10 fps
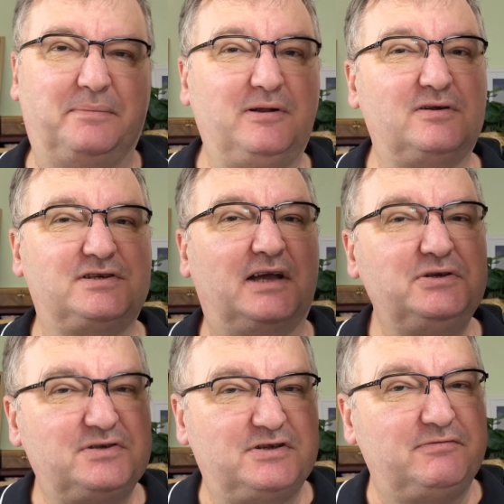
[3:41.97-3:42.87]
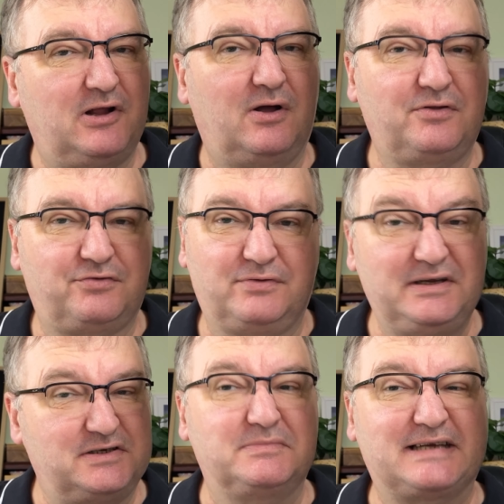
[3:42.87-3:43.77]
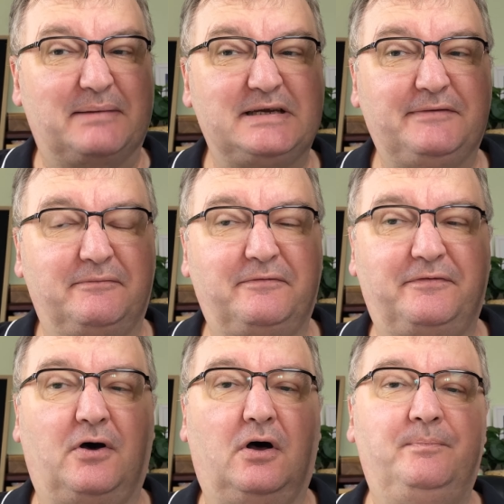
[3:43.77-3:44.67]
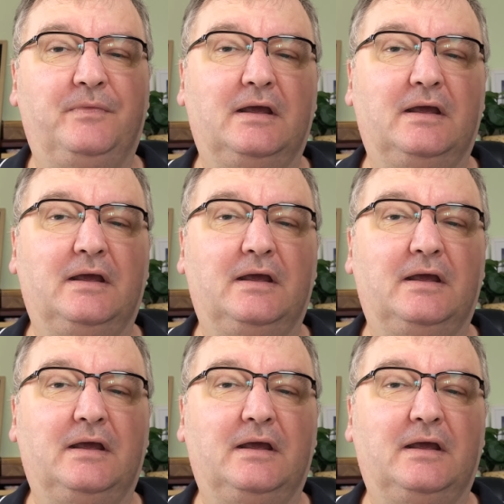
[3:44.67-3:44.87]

because I used to record 3, sometimes even 4,